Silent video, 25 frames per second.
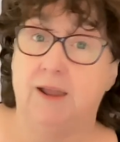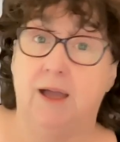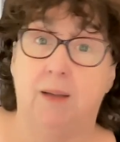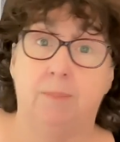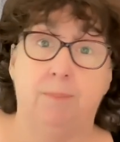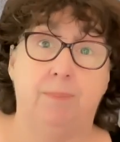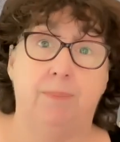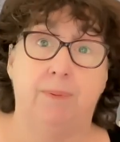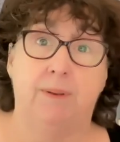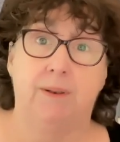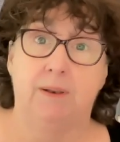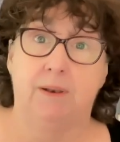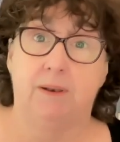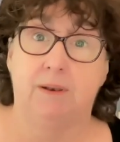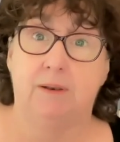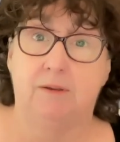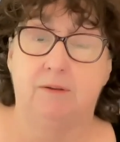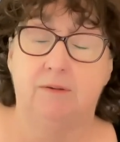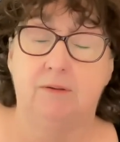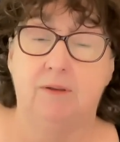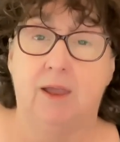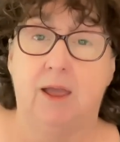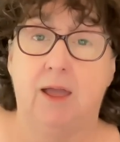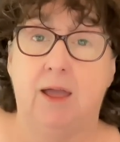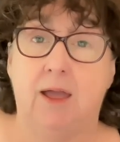up
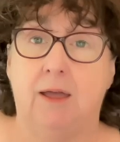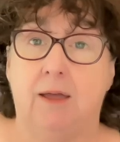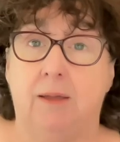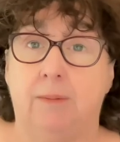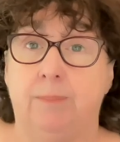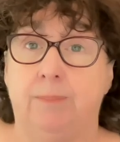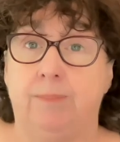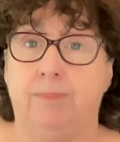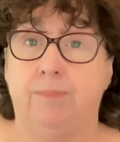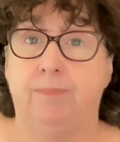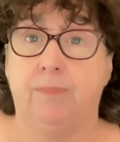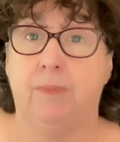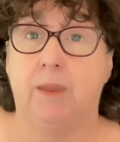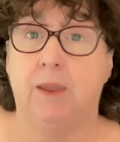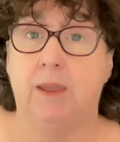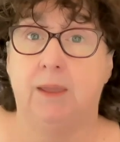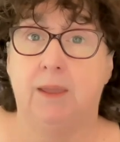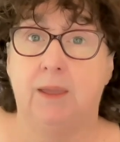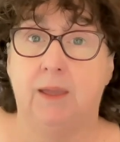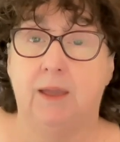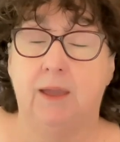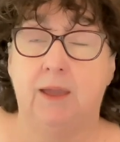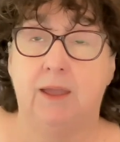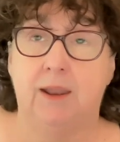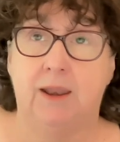and
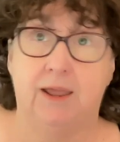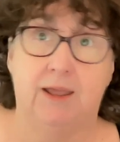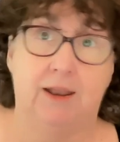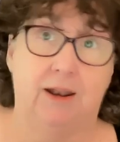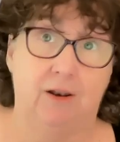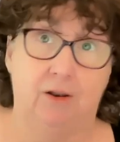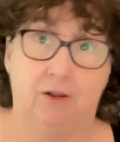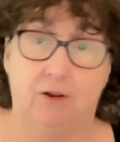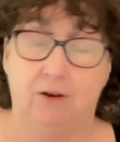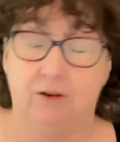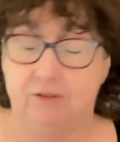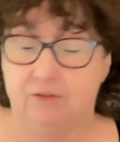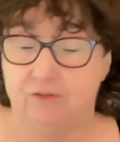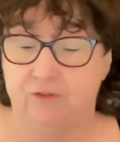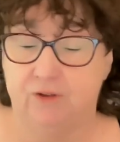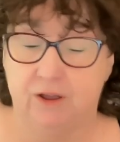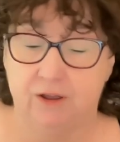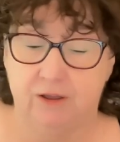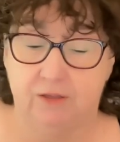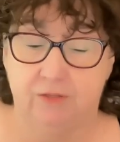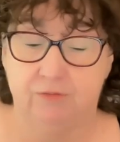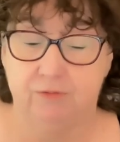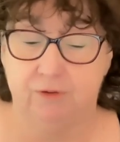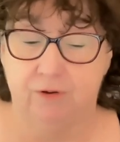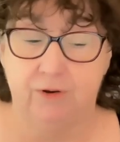had a lot of
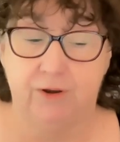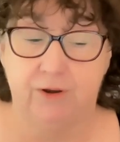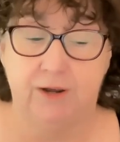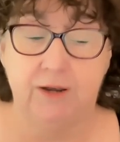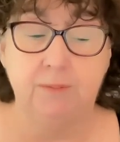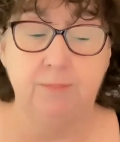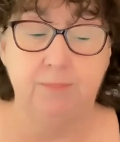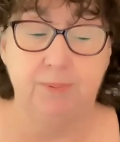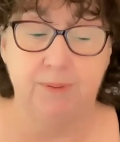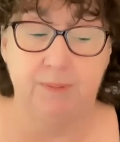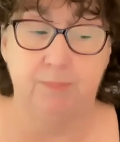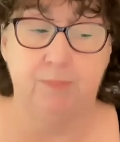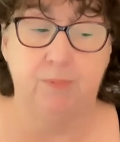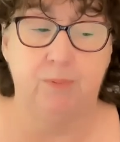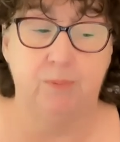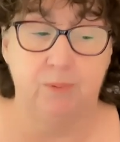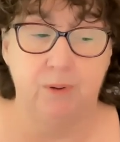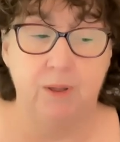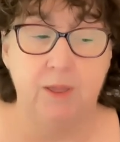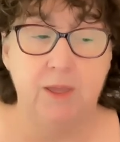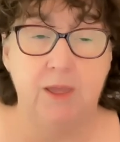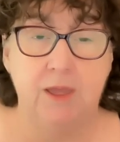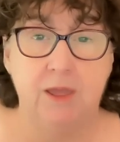junk thrown in it. People